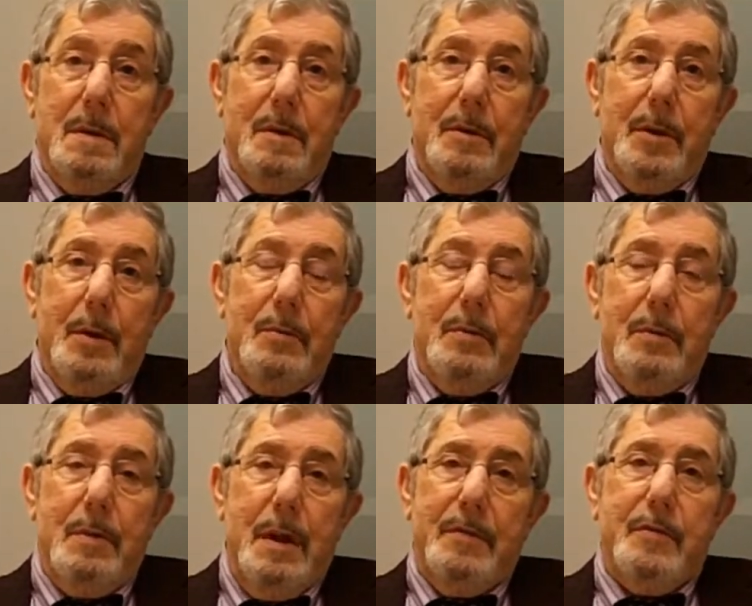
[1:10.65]
Now, I
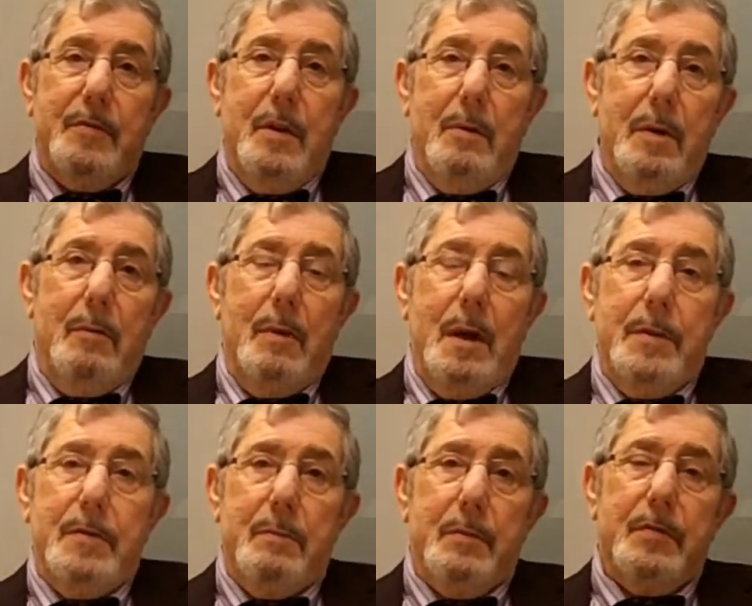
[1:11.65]
don't necessarily
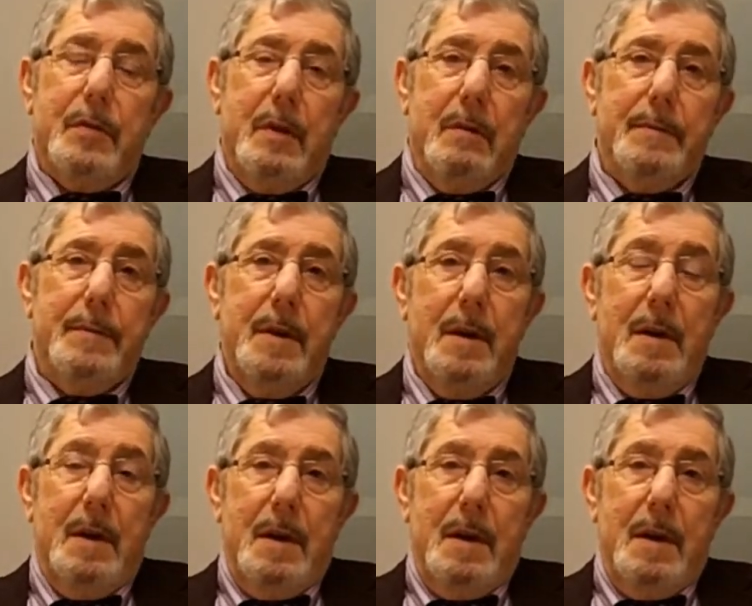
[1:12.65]
relate to myself.